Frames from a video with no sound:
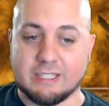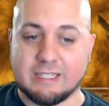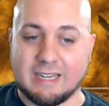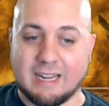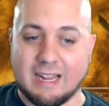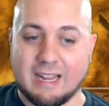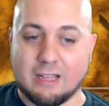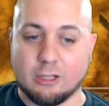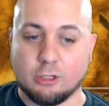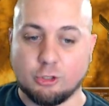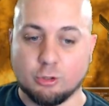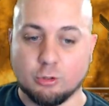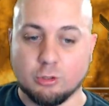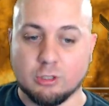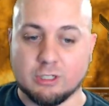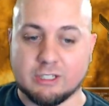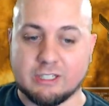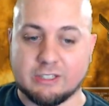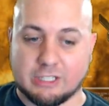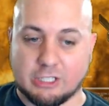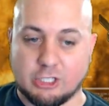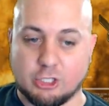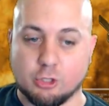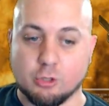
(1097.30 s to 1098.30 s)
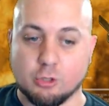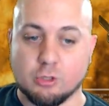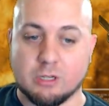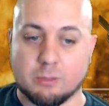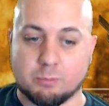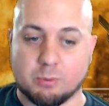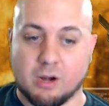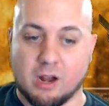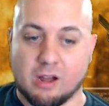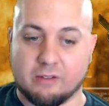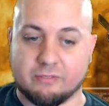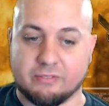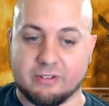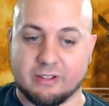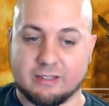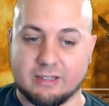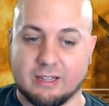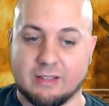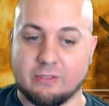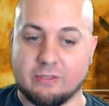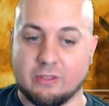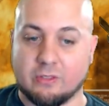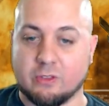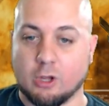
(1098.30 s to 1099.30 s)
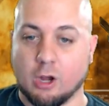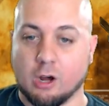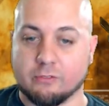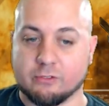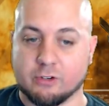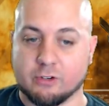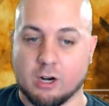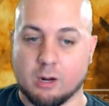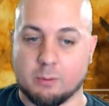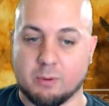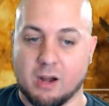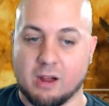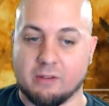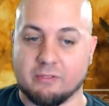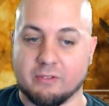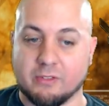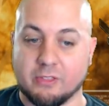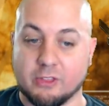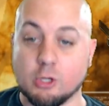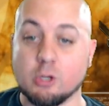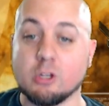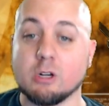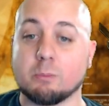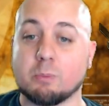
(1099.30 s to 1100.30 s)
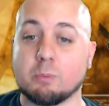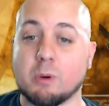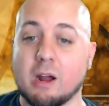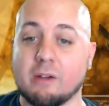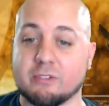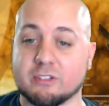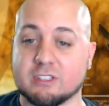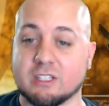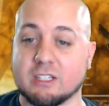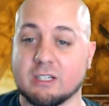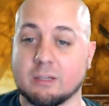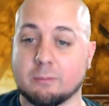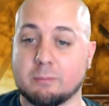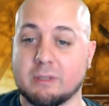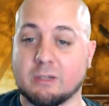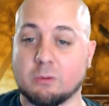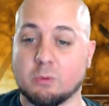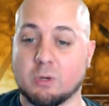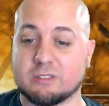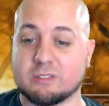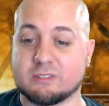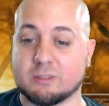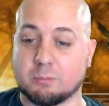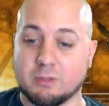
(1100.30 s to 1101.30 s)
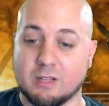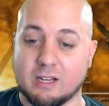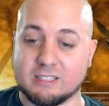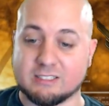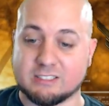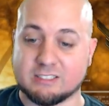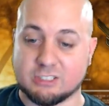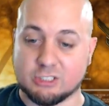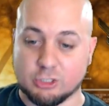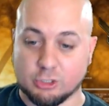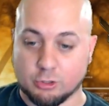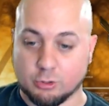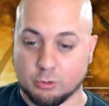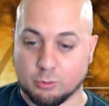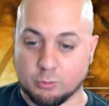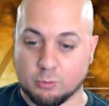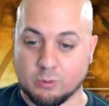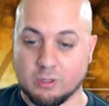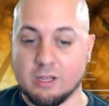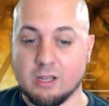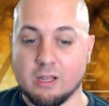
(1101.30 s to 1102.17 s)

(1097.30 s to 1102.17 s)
you look at the unit profit and then the overall profit. The unit profit is going to be what applies to you.